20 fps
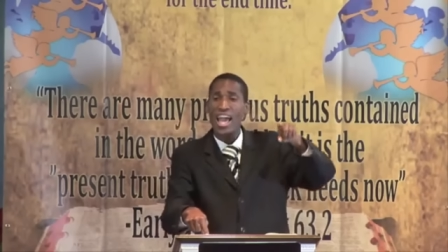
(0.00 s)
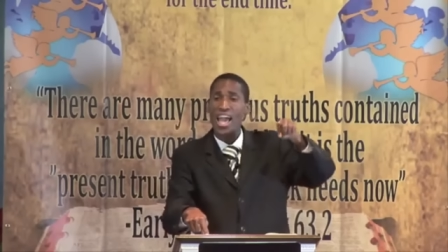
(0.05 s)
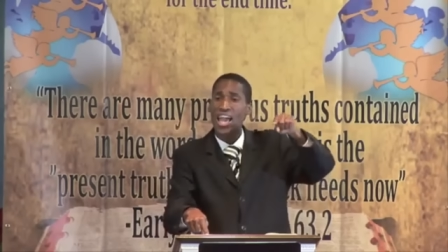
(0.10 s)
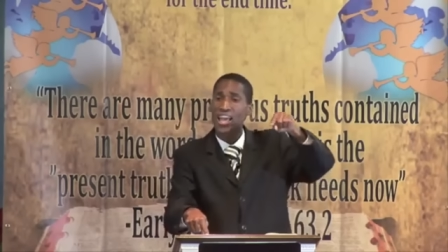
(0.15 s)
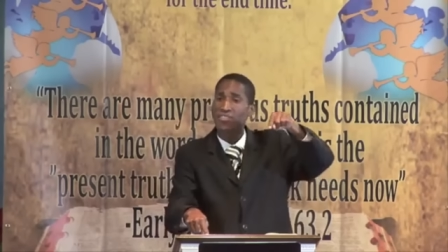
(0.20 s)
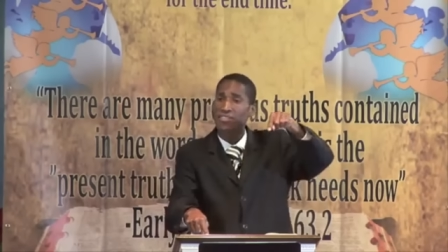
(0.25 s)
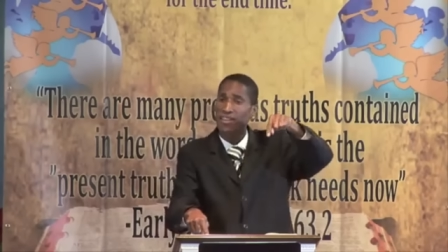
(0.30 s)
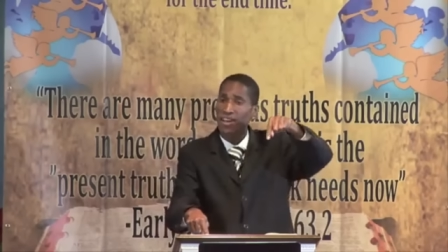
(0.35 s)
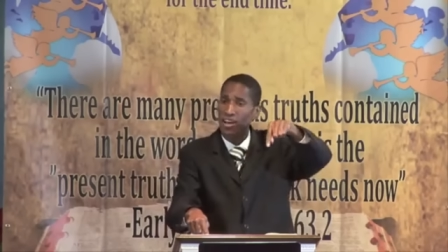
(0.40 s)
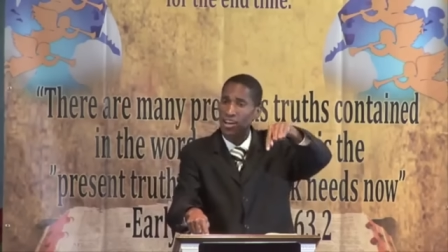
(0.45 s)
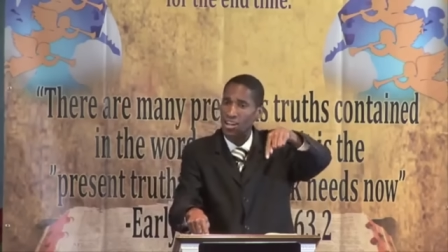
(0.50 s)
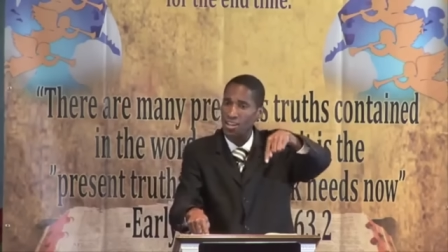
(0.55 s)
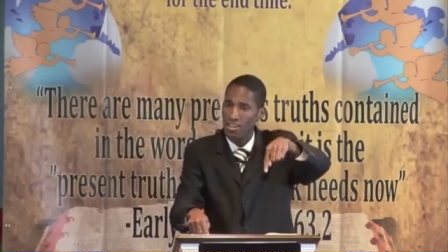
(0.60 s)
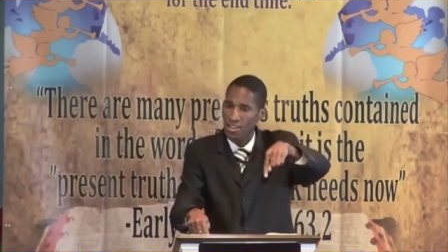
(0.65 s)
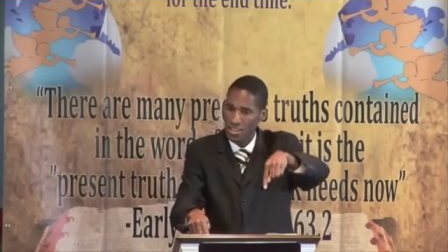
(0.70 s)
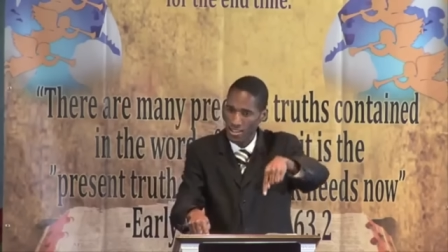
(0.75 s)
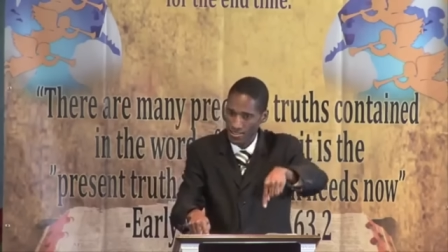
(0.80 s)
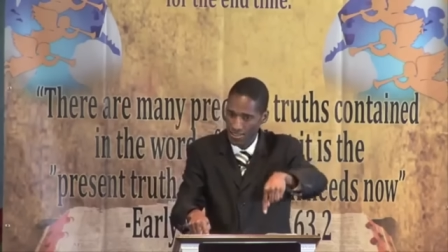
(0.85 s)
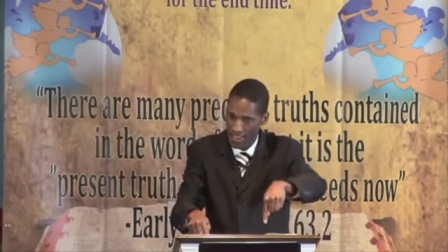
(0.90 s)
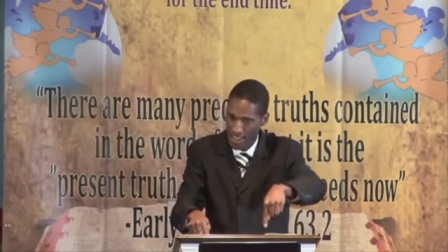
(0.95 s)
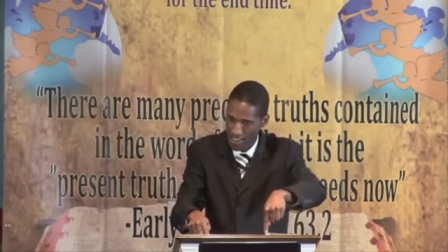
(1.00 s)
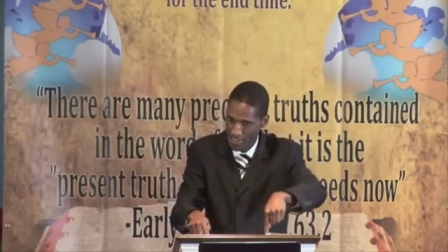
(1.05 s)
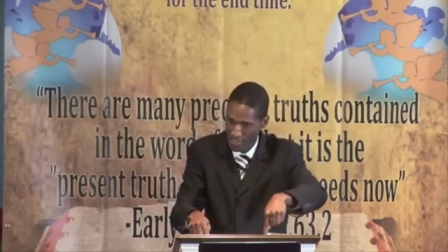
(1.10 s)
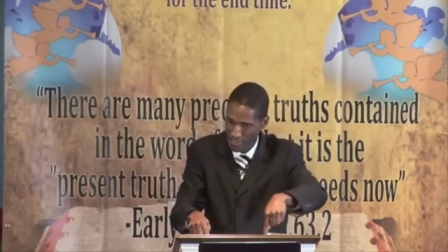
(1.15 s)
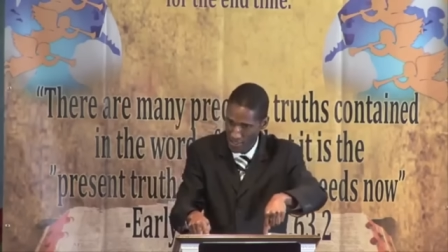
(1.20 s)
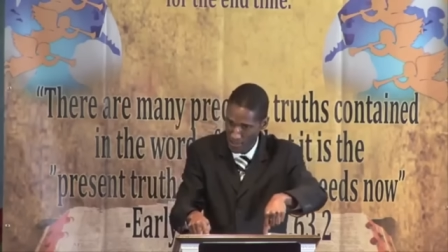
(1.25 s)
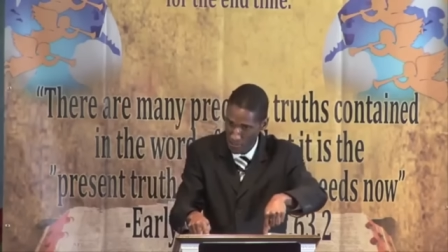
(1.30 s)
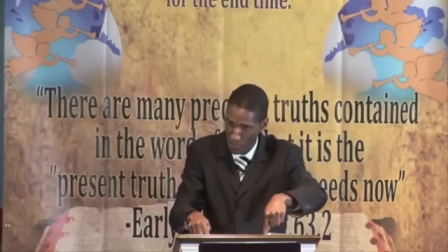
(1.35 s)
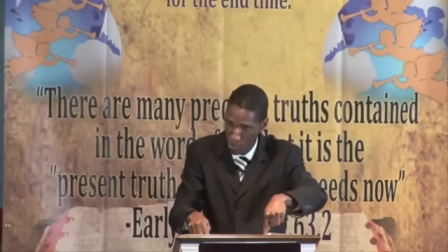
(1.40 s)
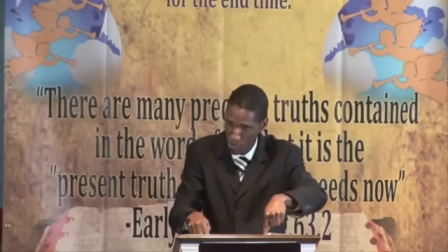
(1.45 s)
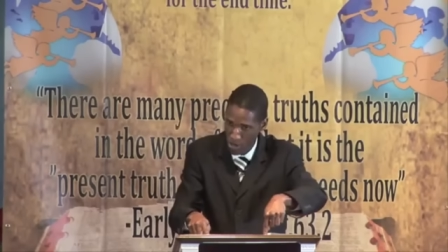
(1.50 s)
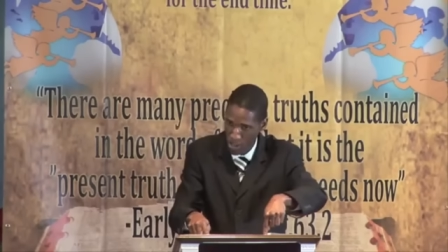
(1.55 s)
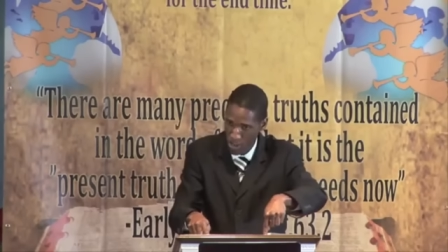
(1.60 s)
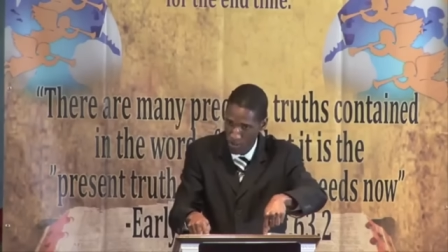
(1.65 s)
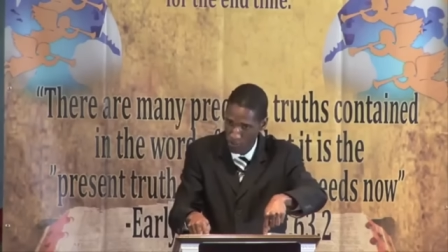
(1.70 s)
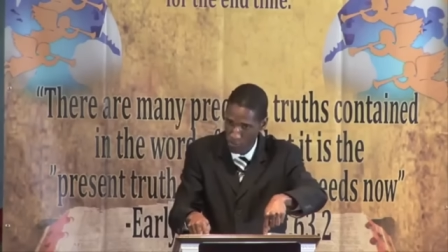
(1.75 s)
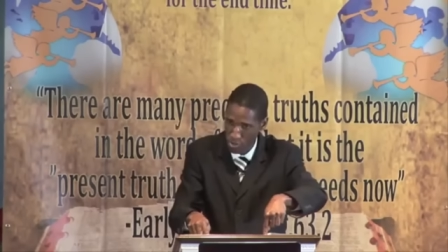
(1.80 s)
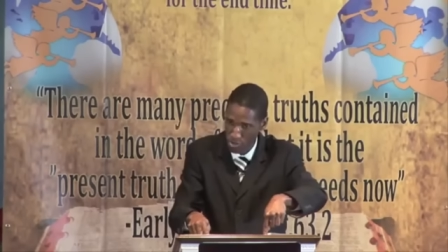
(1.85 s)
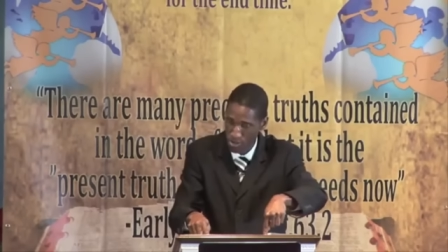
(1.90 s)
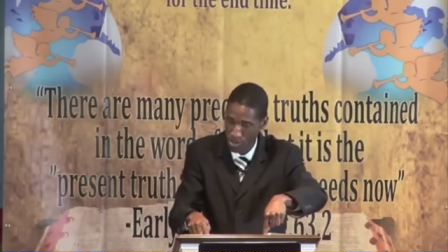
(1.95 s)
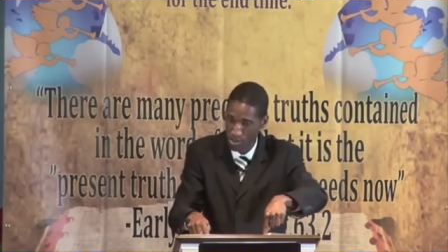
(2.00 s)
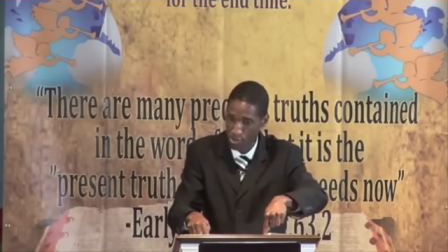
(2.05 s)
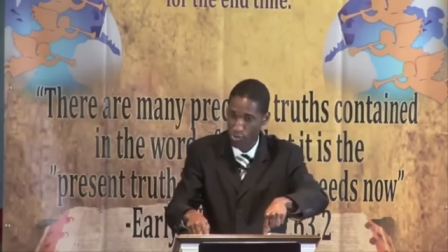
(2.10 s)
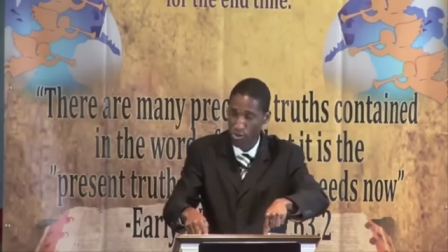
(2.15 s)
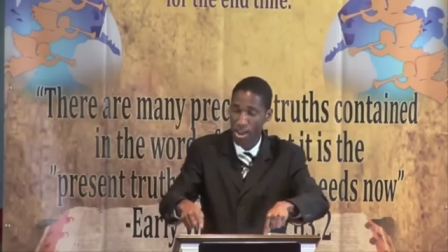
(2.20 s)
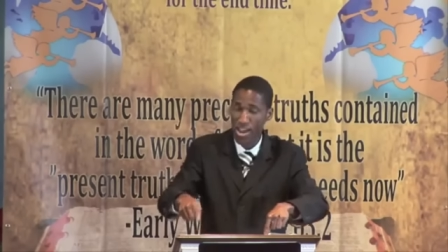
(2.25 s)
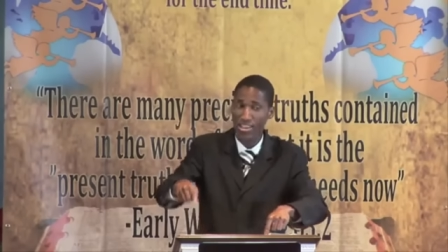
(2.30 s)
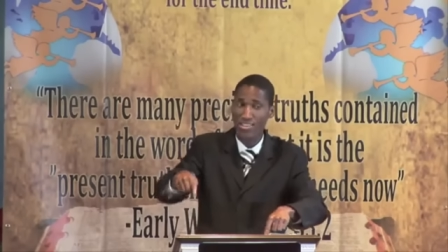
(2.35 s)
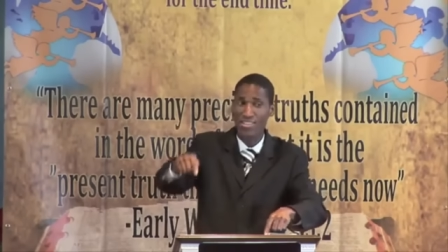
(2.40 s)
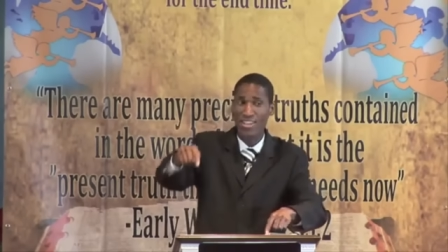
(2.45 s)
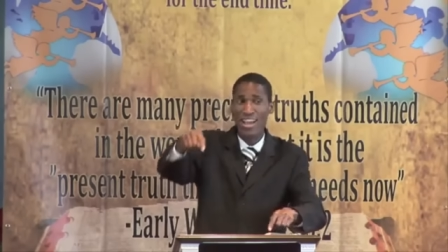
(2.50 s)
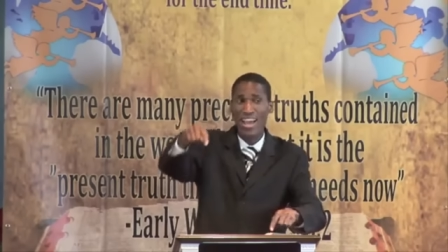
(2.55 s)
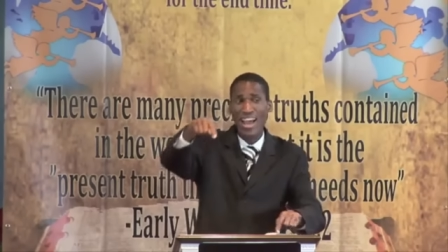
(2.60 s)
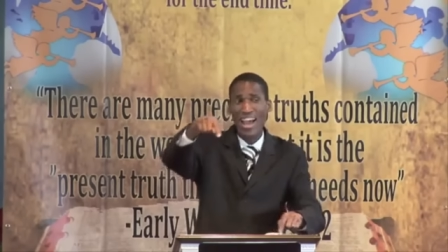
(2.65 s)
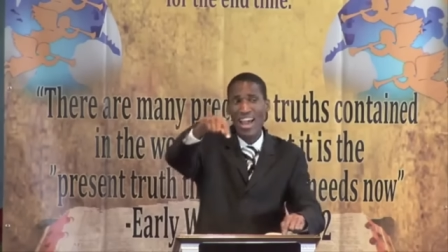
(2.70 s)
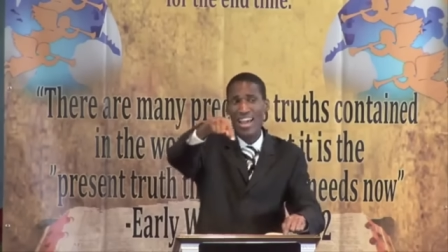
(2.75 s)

and the testimony of Jesus Christ.